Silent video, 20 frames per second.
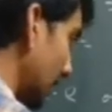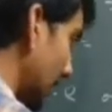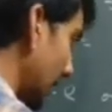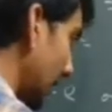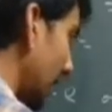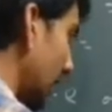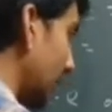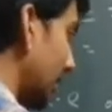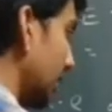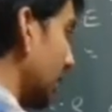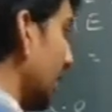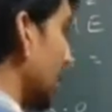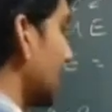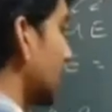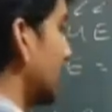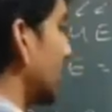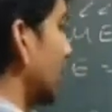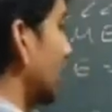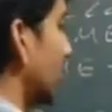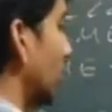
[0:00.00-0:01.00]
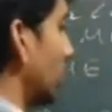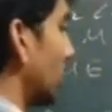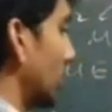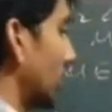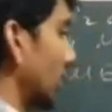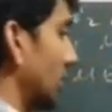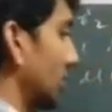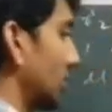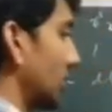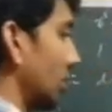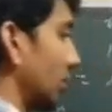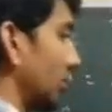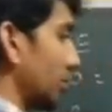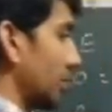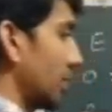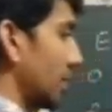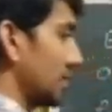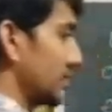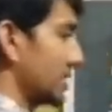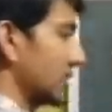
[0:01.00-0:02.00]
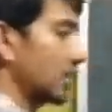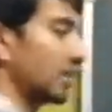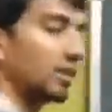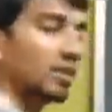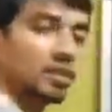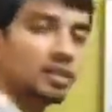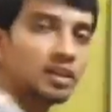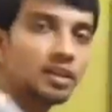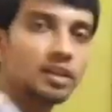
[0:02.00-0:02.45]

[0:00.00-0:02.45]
greater than 0 is of measure